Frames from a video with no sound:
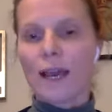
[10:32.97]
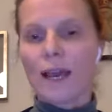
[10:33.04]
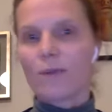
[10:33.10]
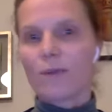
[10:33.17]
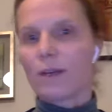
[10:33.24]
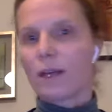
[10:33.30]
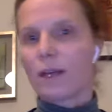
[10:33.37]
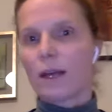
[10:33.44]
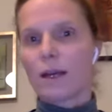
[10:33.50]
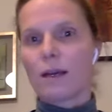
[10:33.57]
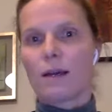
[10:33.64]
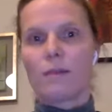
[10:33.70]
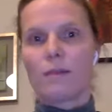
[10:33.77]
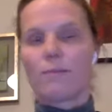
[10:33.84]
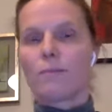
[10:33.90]
have
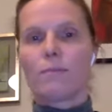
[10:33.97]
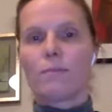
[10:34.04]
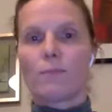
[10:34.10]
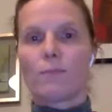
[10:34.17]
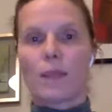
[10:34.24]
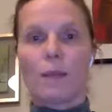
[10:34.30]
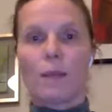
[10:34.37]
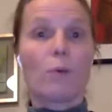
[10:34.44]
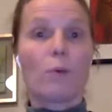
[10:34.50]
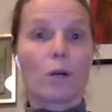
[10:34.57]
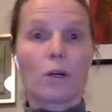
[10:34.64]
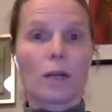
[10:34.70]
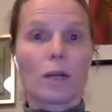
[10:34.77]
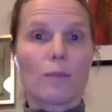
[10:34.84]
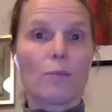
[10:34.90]
a
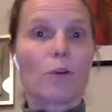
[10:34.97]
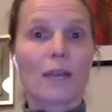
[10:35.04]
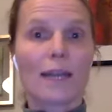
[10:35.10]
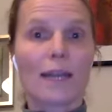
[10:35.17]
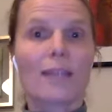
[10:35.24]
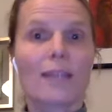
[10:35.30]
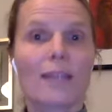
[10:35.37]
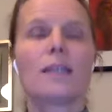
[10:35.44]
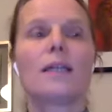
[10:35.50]
booklet,